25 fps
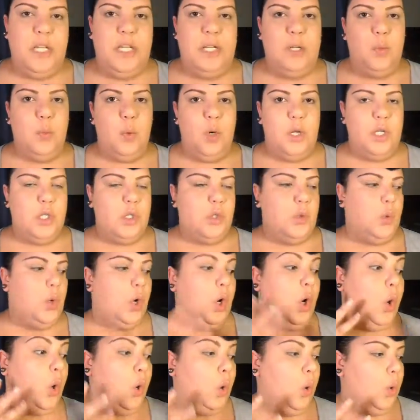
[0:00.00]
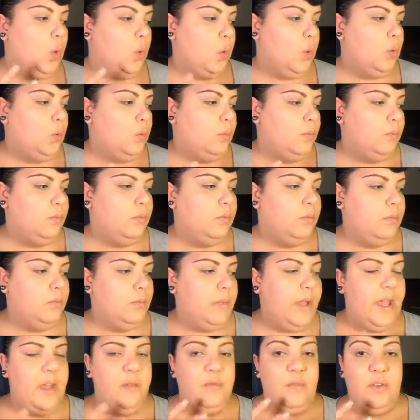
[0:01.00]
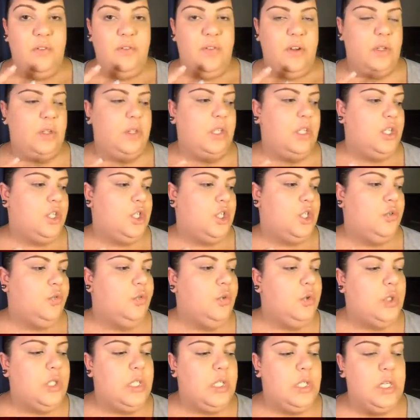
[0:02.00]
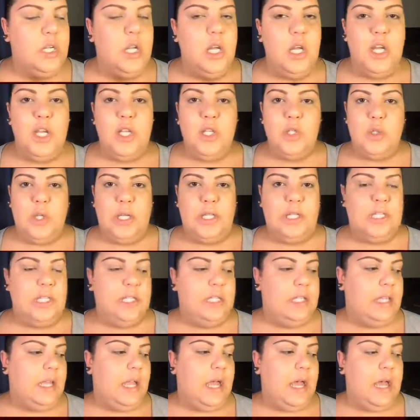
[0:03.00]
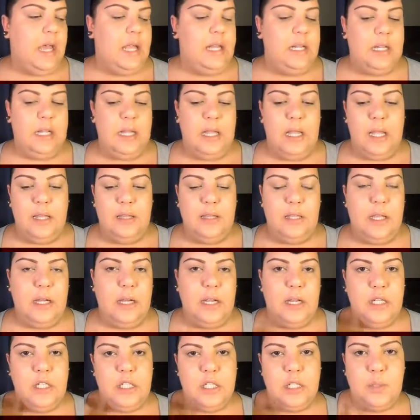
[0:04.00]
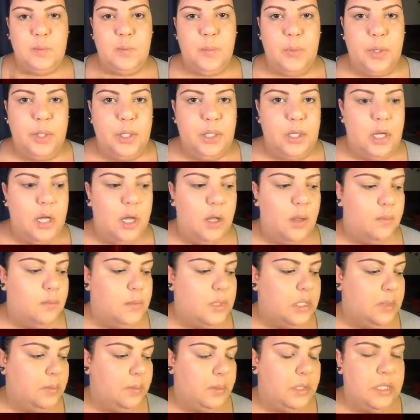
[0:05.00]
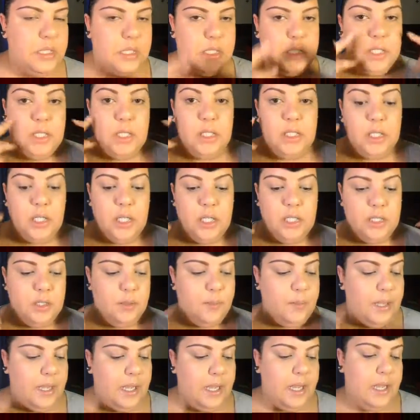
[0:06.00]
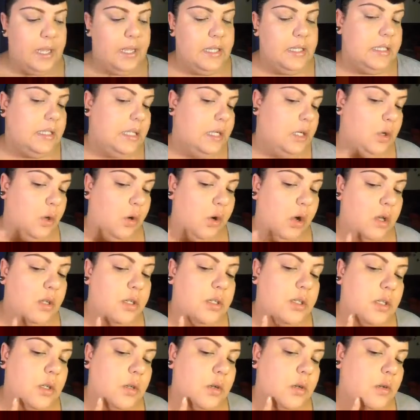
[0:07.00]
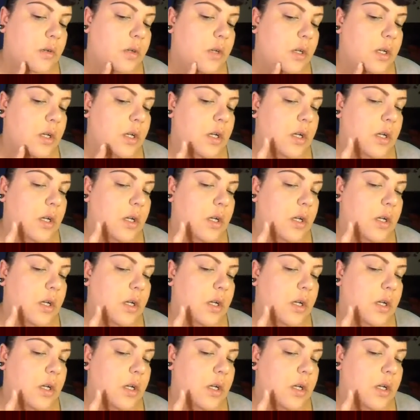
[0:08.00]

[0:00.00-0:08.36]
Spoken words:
I didn't want to do a whole heavy foundation routine, so I did that, and then I just put some concealer under my eyes and also